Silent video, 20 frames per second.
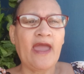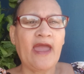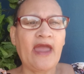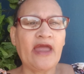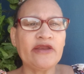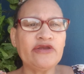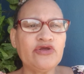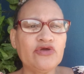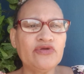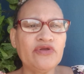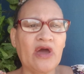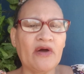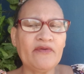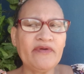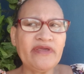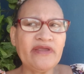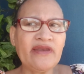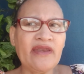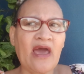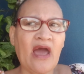And you know,
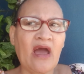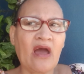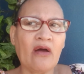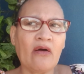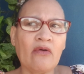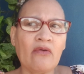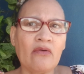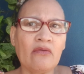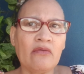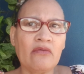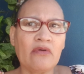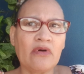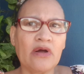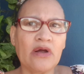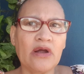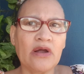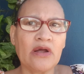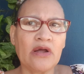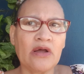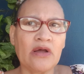in
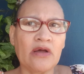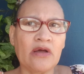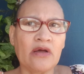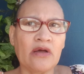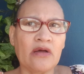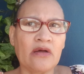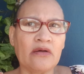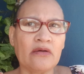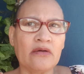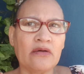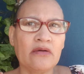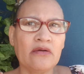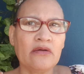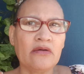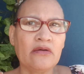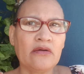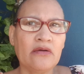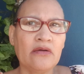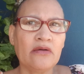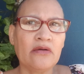our
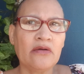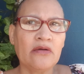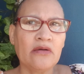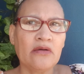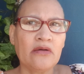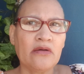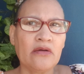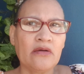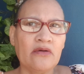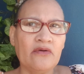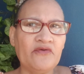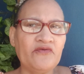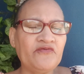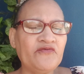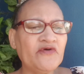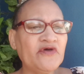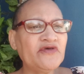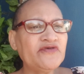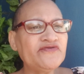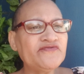
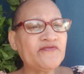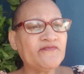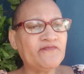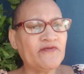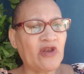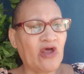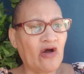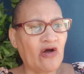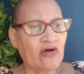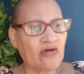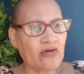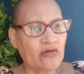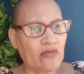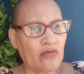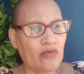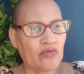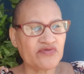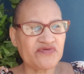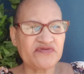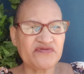first vlog
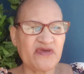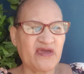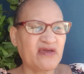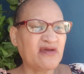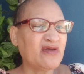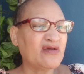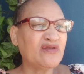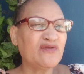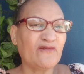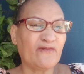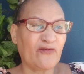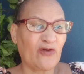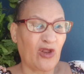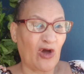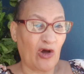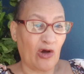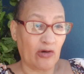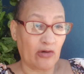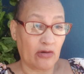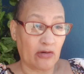or second
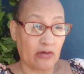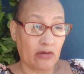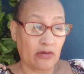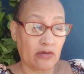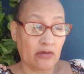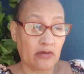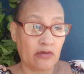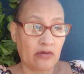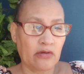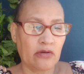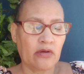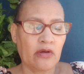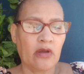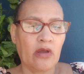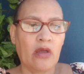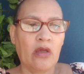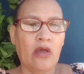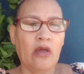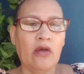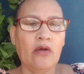vlog,
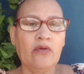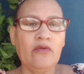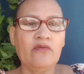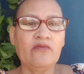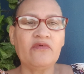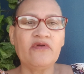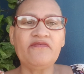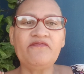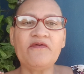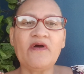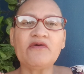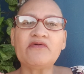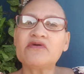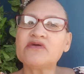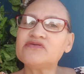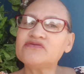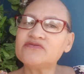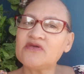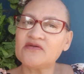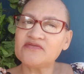we
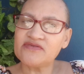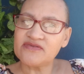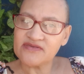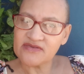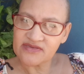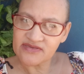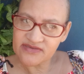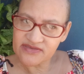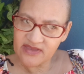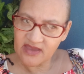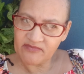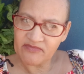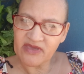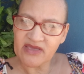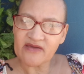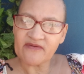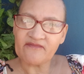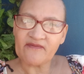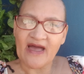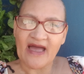focused on
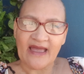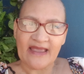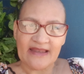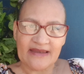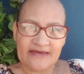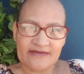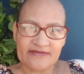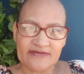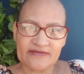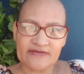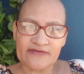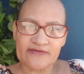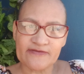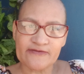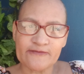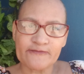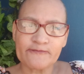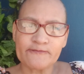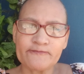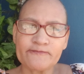systemic violence.